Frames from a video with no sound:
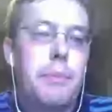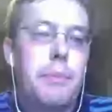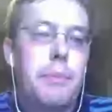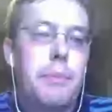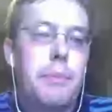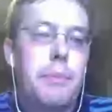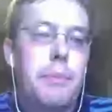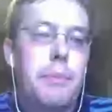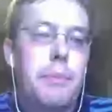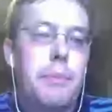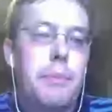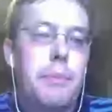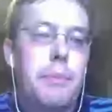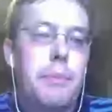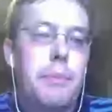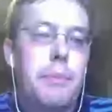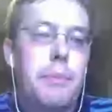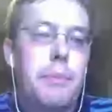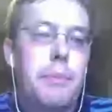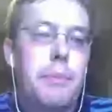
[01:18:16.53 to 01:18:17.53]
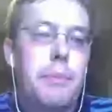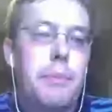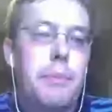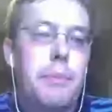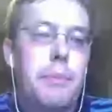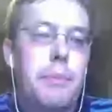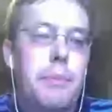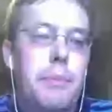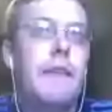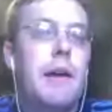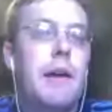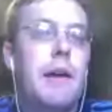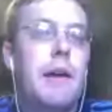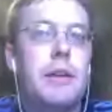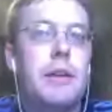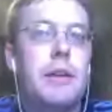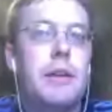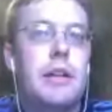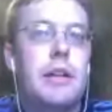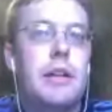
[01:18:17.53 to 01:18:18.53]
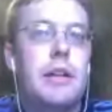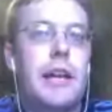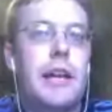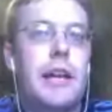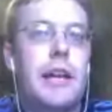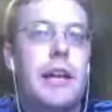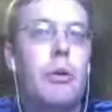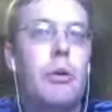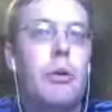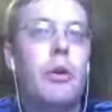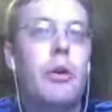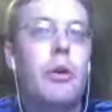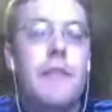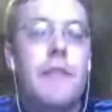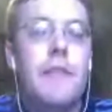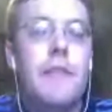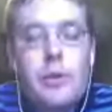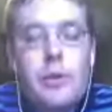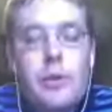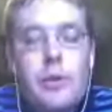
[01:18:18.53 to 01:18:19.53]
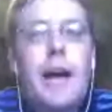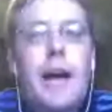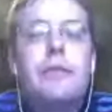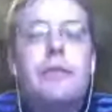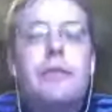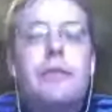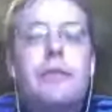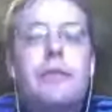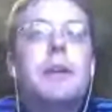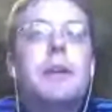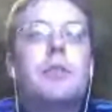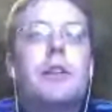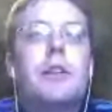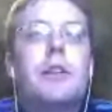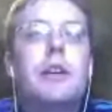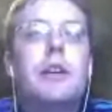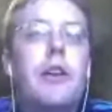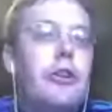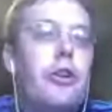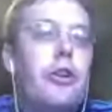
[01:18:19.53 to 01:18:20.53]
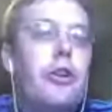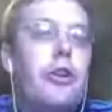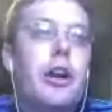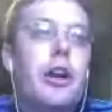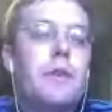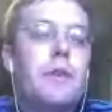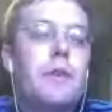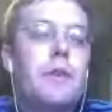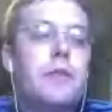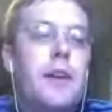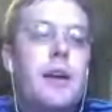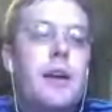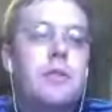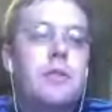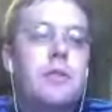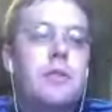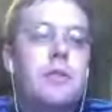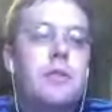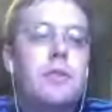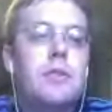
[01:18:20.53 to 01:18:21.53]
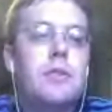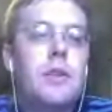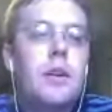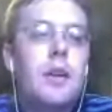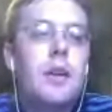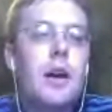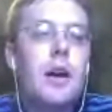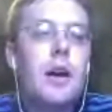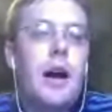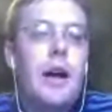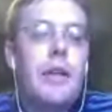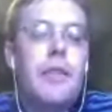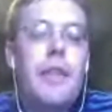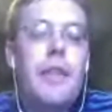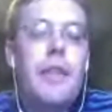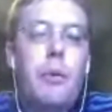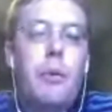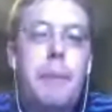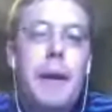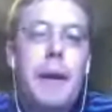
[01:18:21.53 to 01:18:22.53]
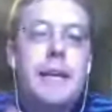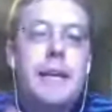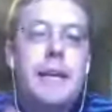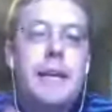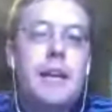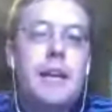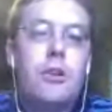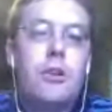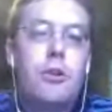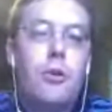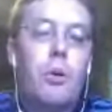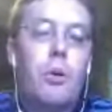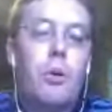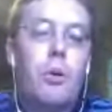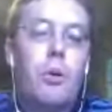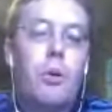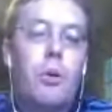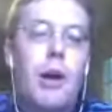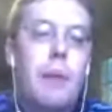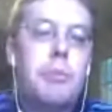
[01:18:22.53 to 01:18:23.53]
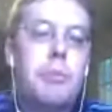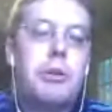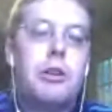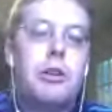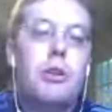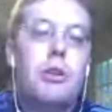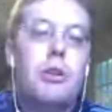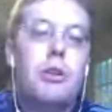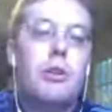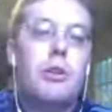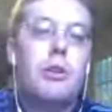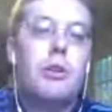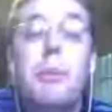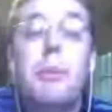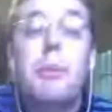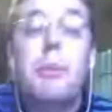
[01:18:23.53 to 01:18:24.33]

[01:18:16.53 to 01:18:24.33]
had Killing Blow, and they were basically like hero. They were assassins, basically, like Dark Elf assassins that were baked into normal Goblin units. But